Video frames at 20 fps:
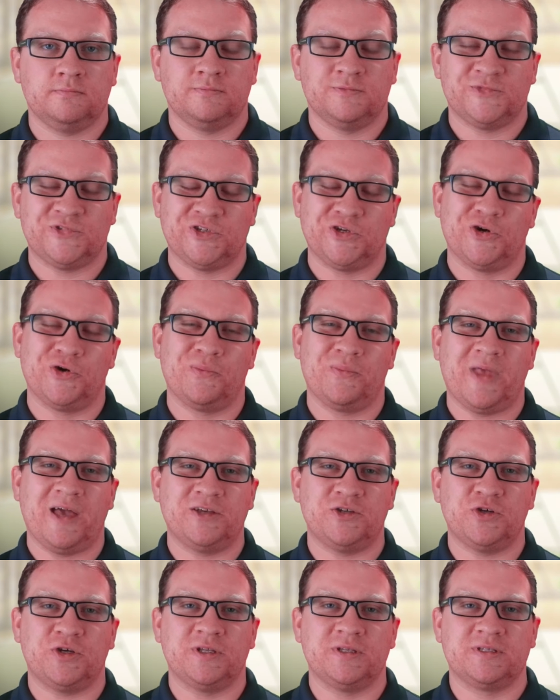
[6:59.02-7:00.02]
So
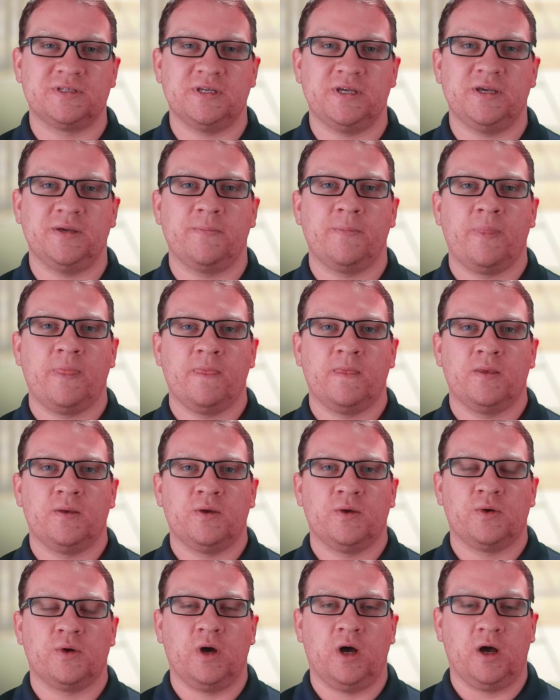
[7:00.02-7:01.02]
as you can see,
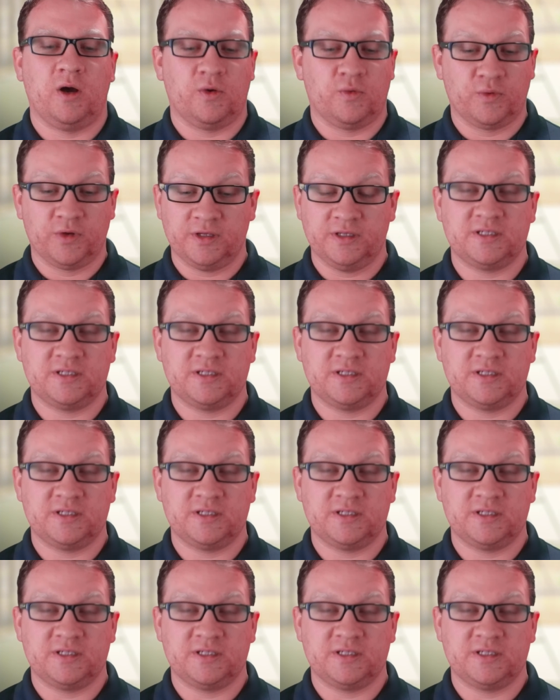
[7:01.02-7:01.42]
uh, really